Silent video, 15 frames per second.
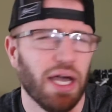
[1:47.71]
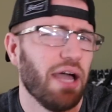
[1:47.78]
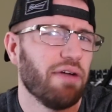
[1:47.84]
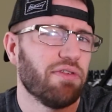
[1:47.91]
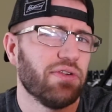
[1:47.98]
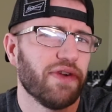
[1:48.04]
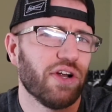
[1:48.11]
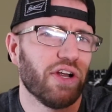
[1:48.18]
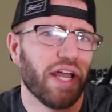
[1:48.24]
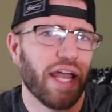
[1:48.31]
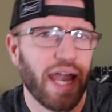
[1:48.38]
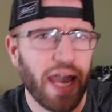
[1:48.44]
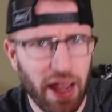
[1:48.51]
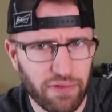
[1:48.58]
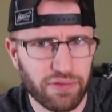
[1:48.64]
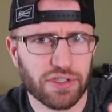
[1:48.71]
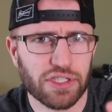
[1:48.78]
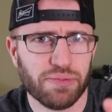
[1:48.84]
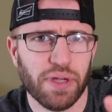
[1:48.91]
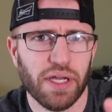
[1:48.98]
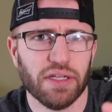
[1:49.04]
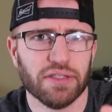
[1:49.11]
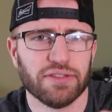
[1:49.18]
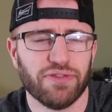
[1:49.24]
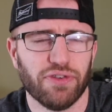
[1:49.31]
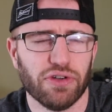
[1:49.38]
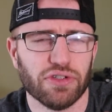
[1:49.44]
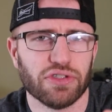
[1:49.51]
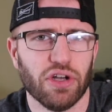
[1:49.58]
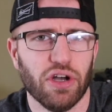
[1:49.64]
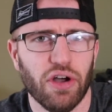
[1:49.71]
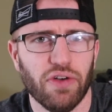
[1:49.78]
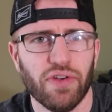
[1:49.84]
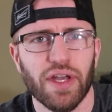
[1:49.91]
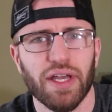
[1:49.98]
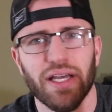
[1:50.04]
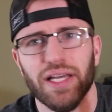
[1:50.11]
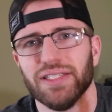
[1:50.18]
I have a very average penis, first off.